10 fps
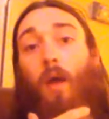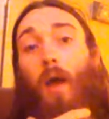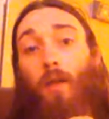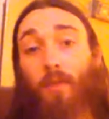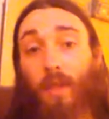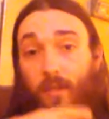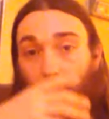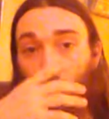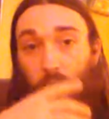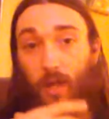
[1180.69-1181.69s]
Less
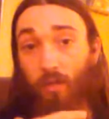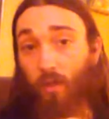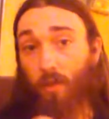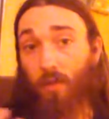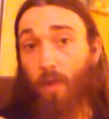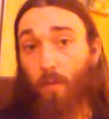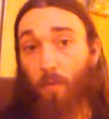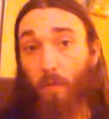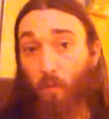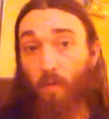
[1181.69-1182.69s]
head protection than the clubber,
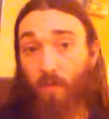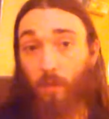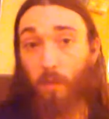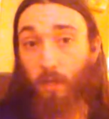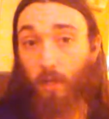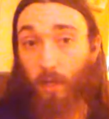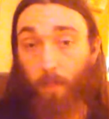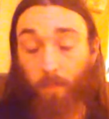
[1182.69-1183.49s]
but more visibility.